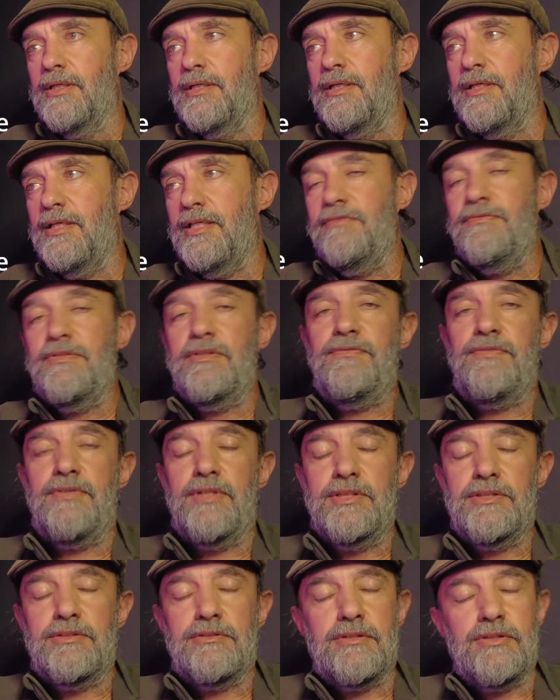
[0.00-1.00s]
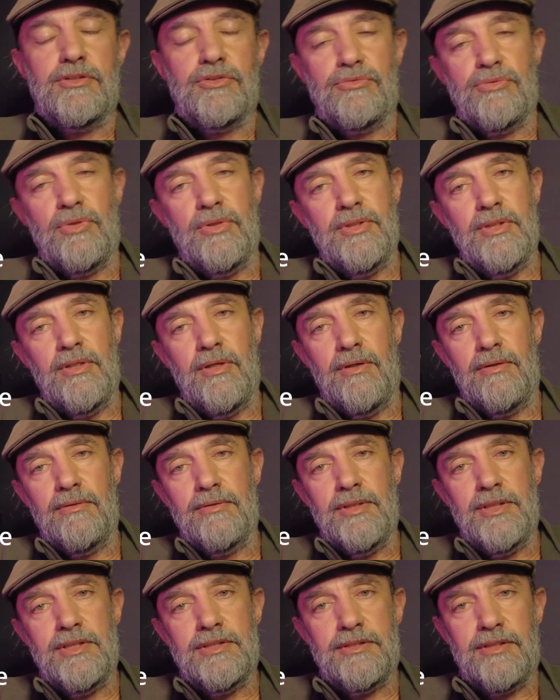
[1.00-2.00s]
Even, for instance,
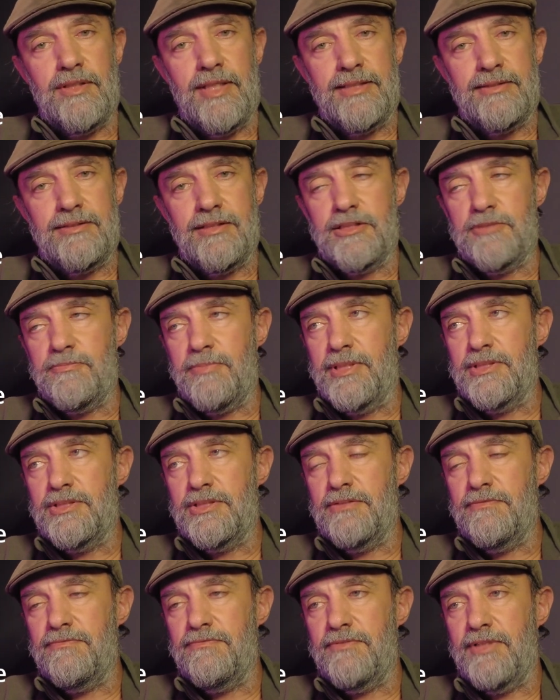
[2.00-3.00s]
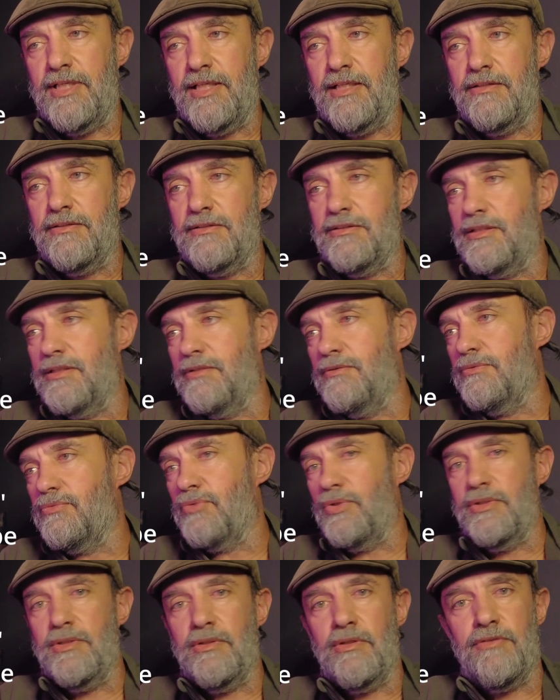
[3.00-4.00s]
Rodinal is less expensive than the
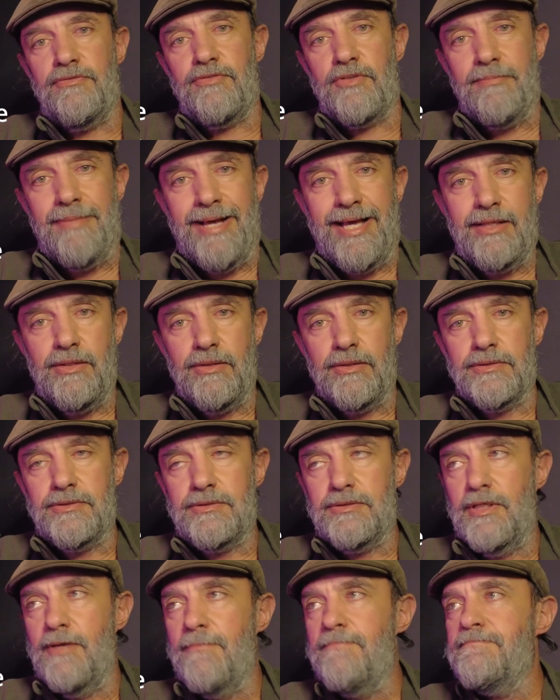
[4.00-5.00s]
Rodinal from Adox.